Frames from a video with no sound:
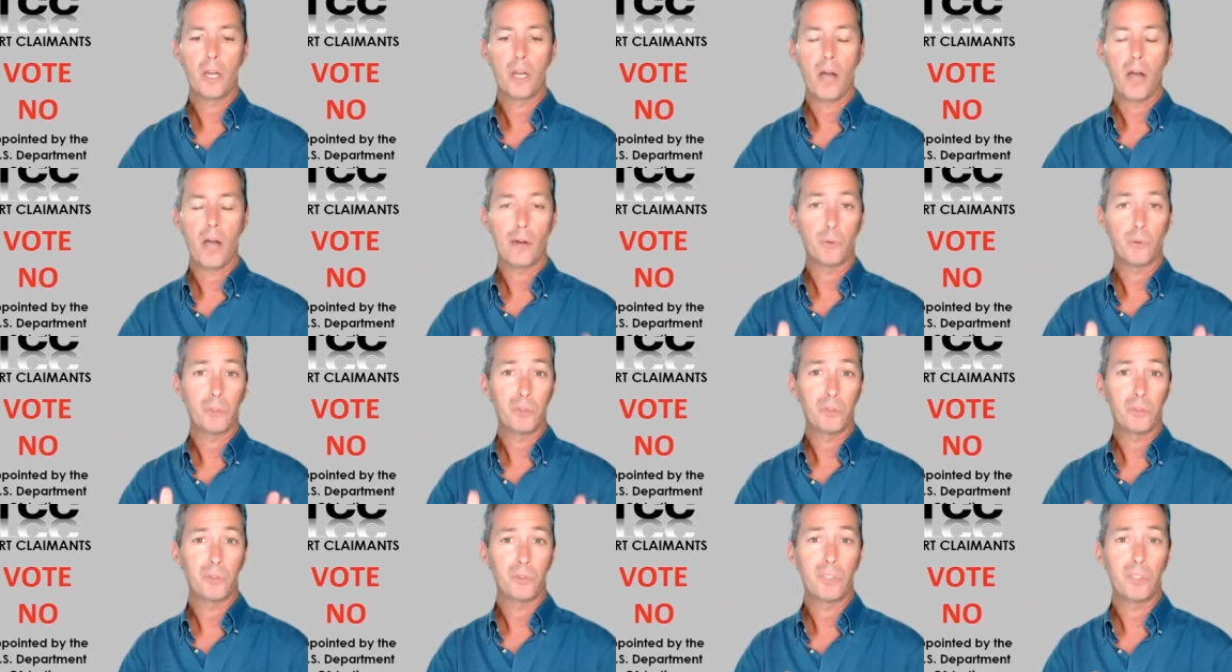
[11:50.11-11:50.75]
I
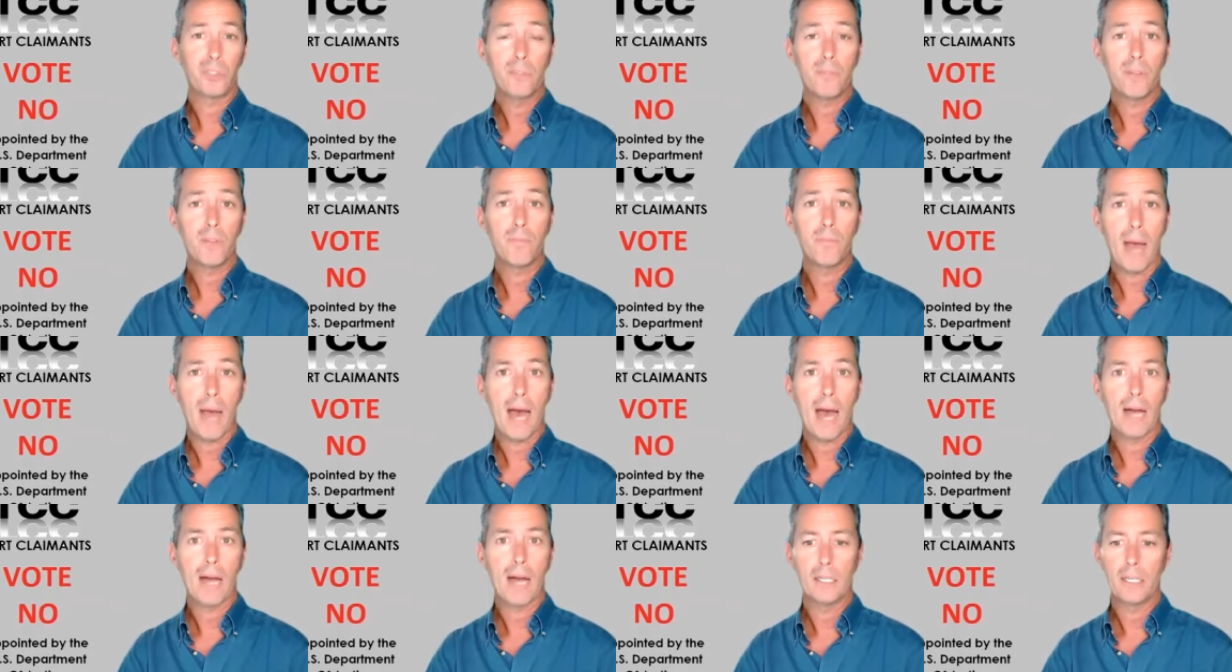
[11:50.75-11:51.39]
received the
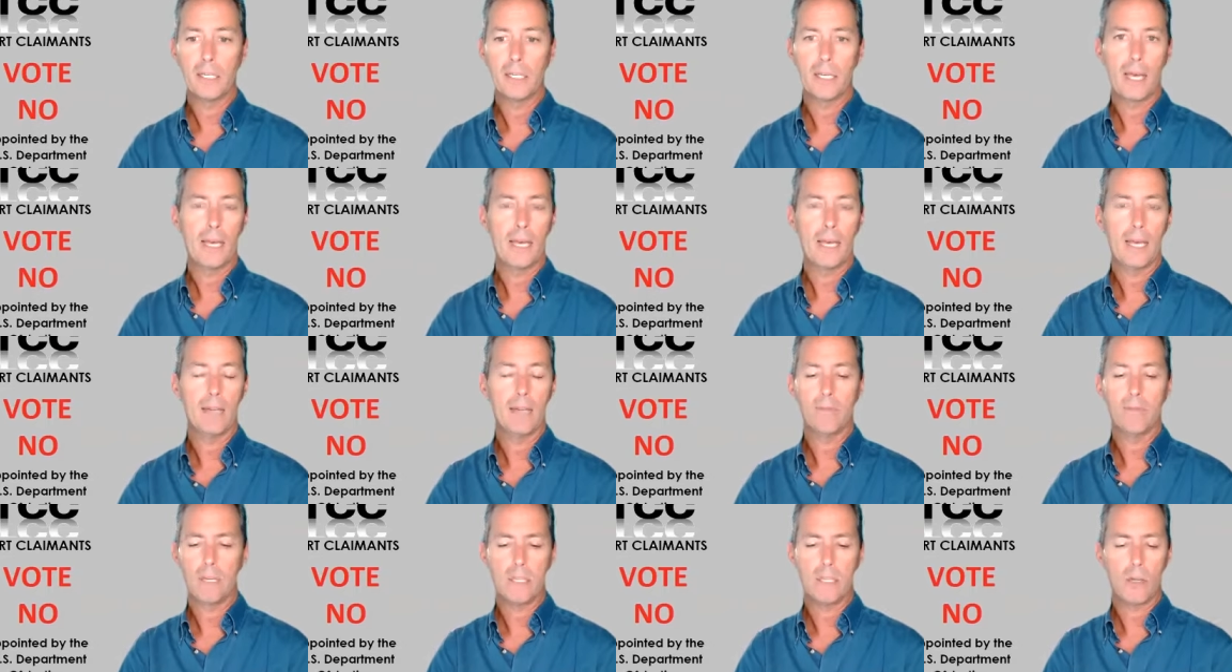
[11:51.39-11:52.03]
ballot,
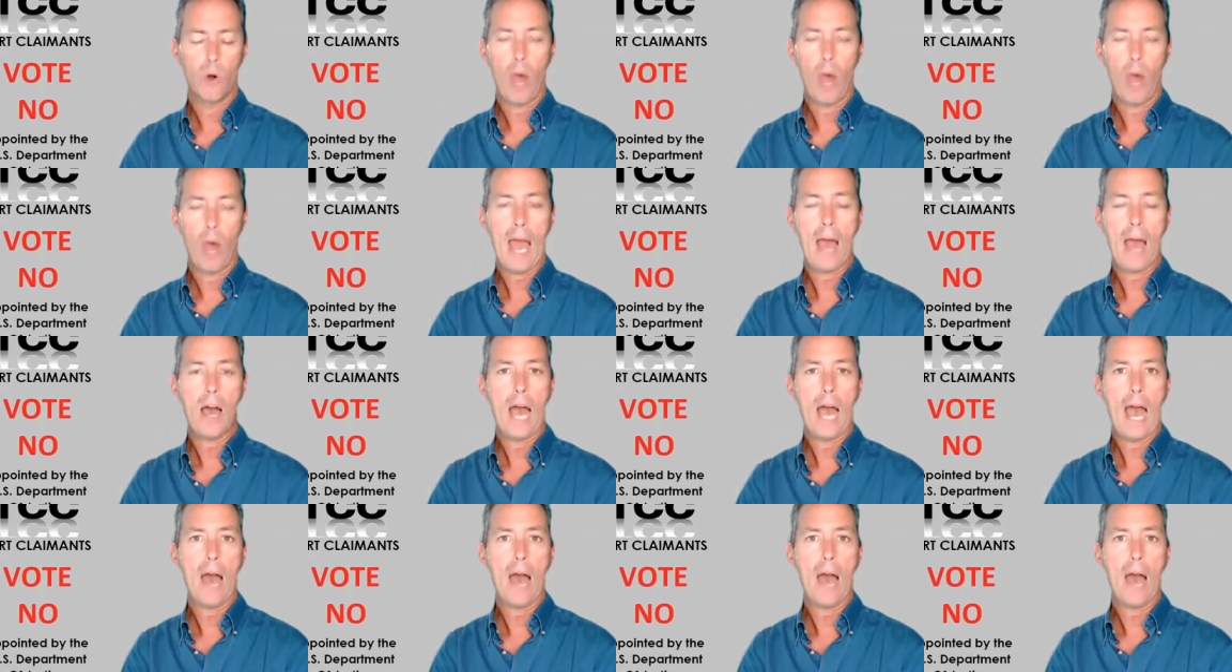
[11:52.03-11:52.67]
and
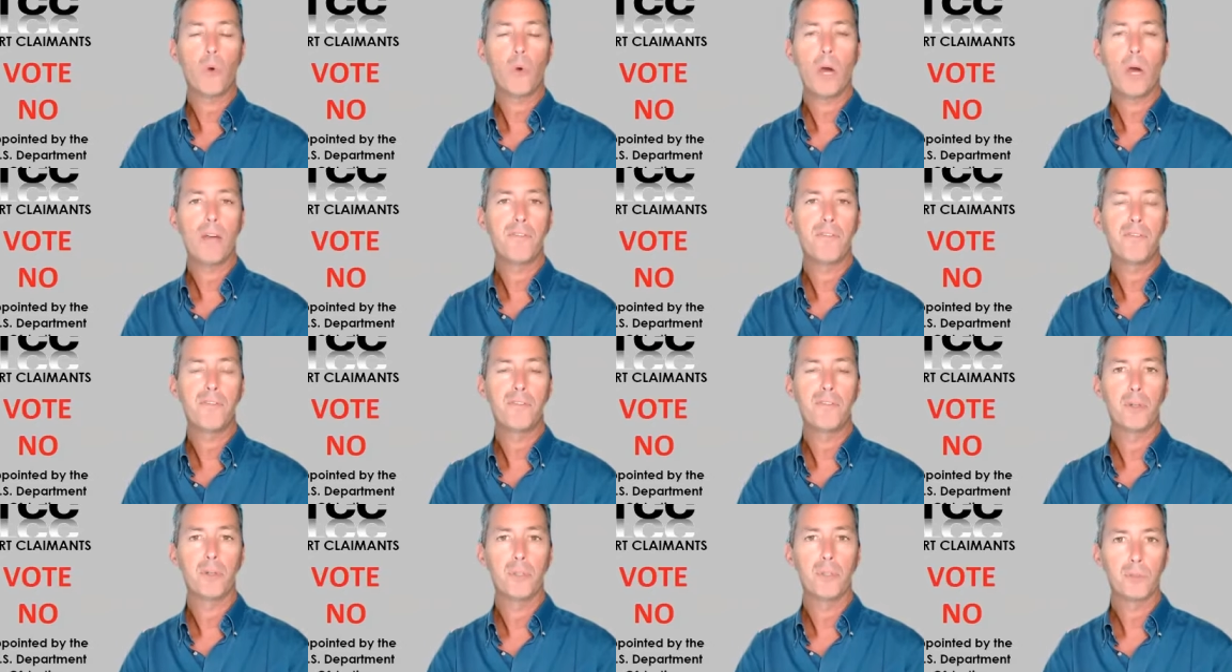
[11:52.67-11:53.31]
how do I
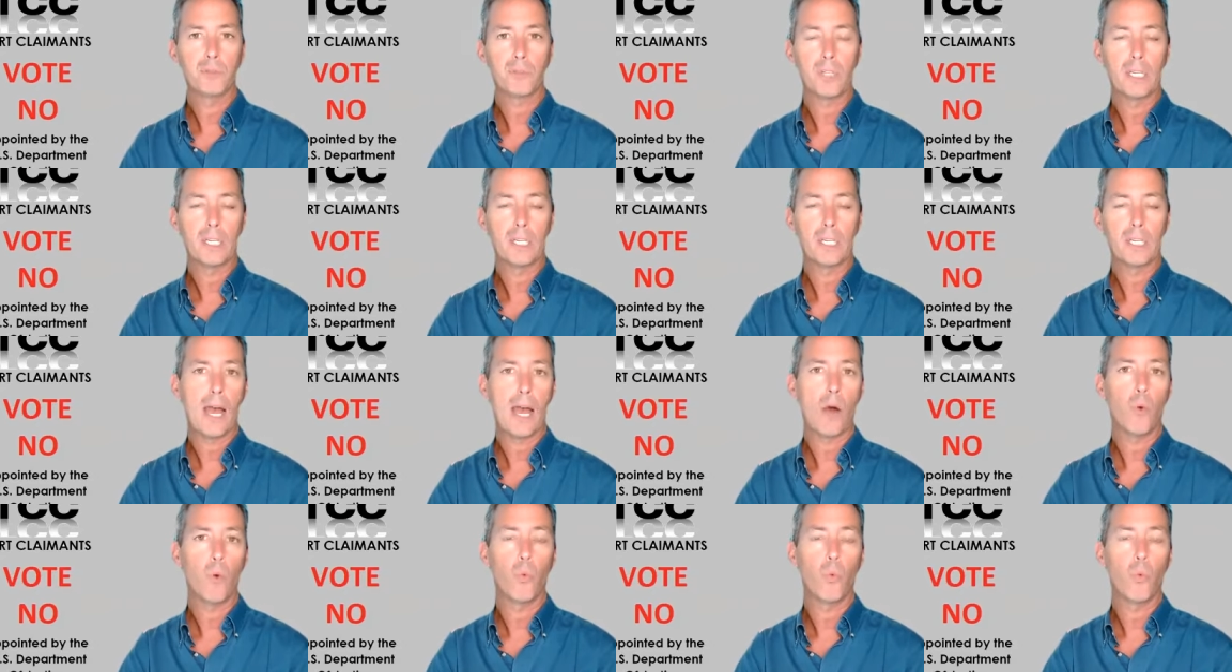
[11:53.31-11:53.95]
fill this thing
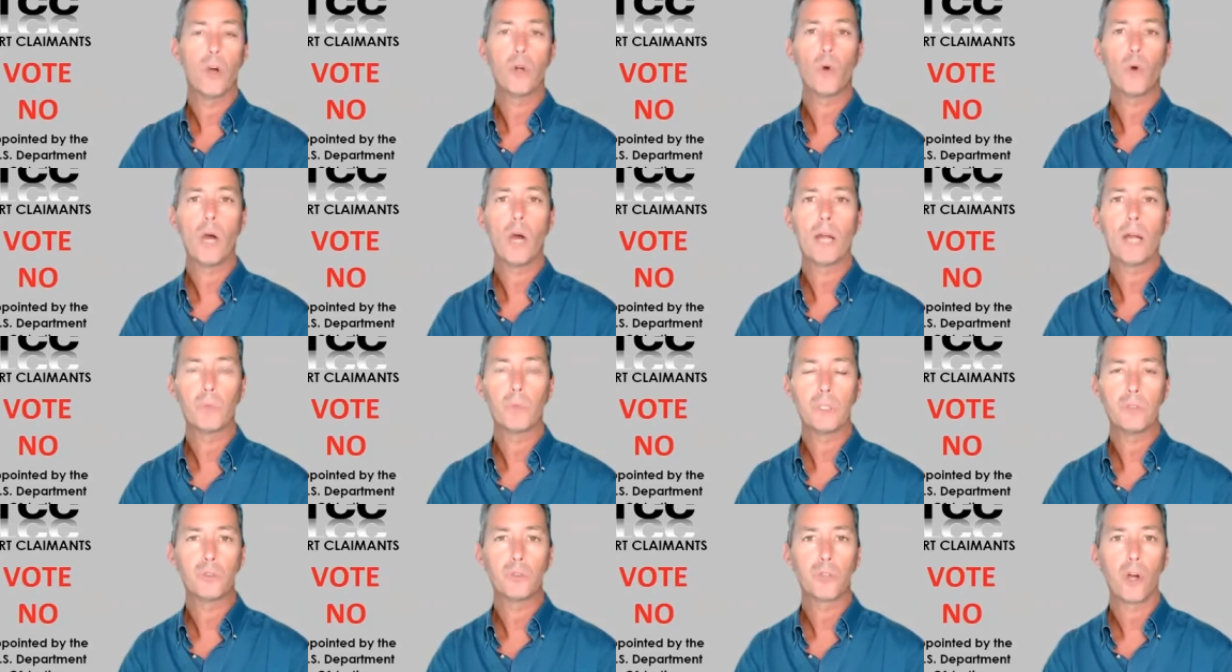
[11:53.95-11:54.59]
out? What do I
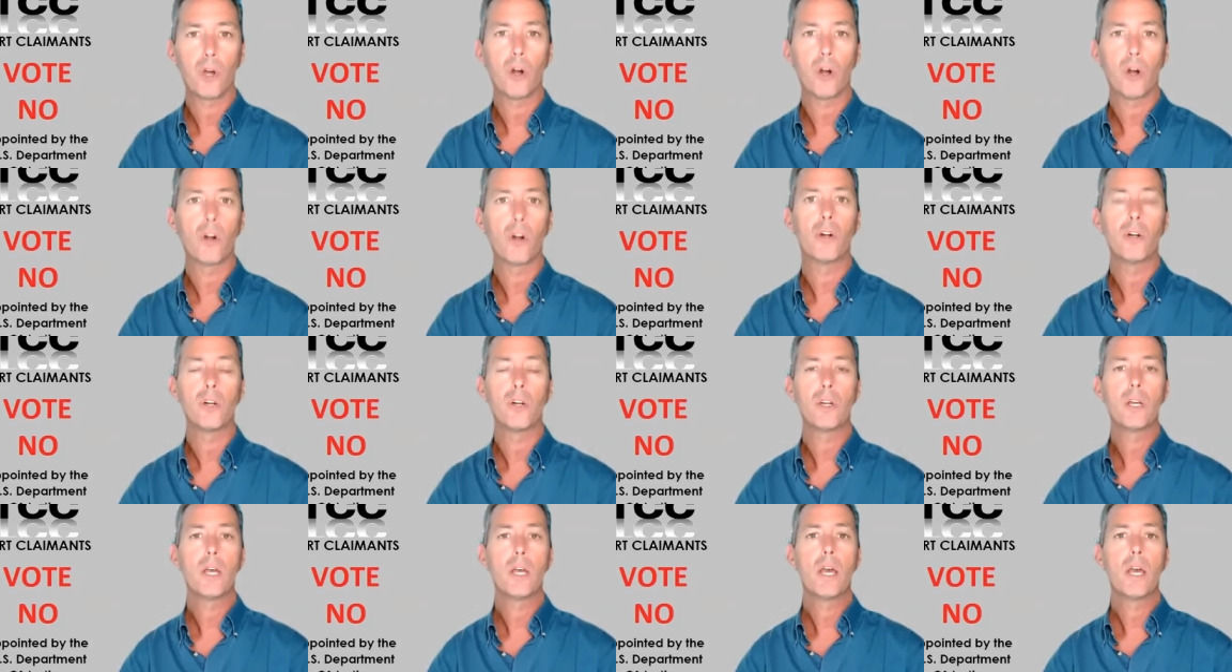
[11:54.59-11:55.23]

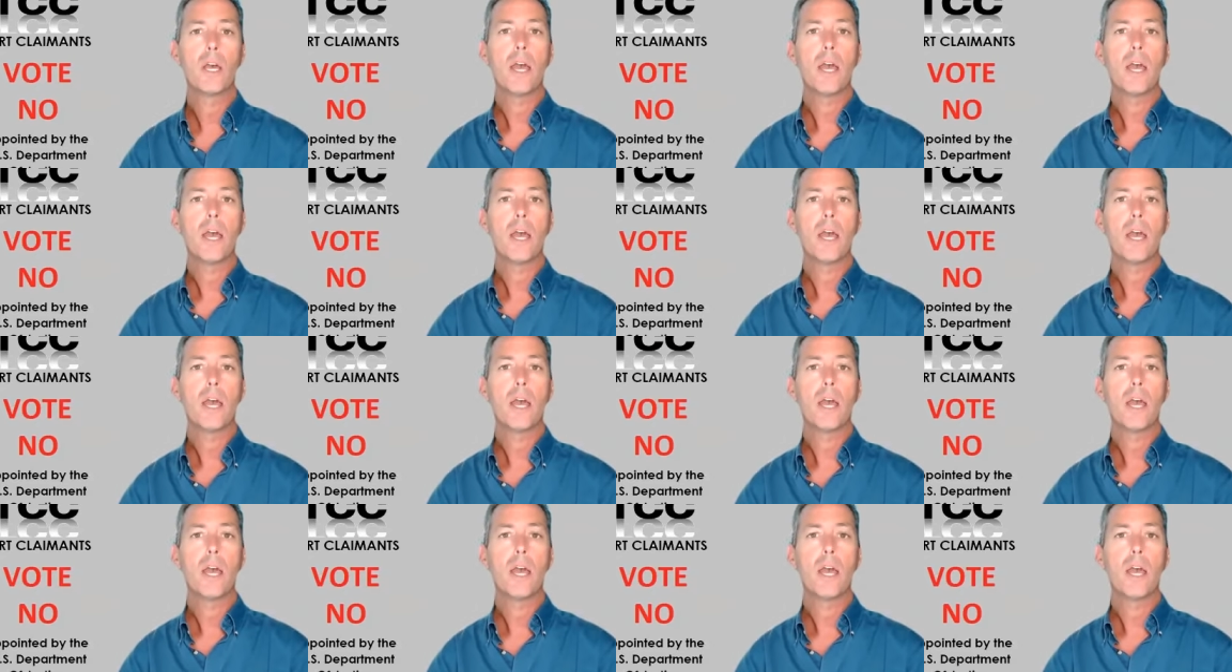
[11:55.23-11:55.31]
return?